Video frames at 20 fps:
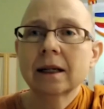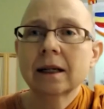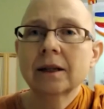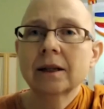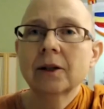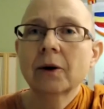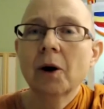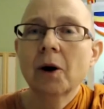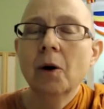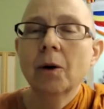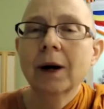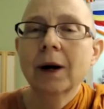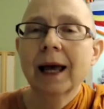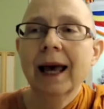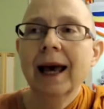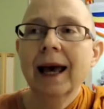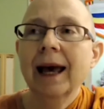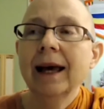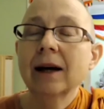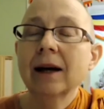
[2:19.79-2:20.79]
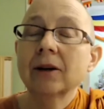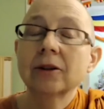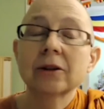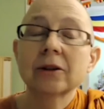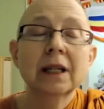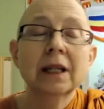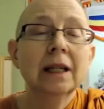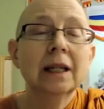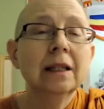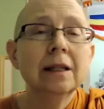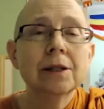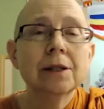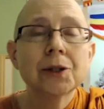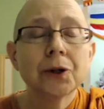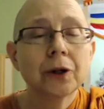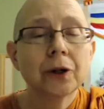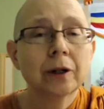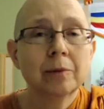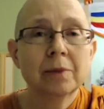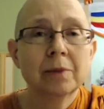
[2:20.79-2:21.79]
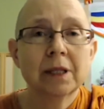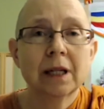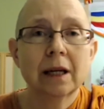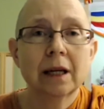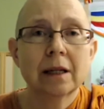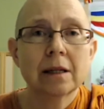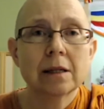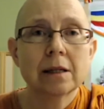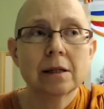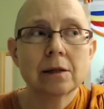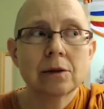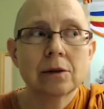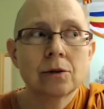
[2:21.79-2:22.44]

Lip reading: they're okay under any circumstance.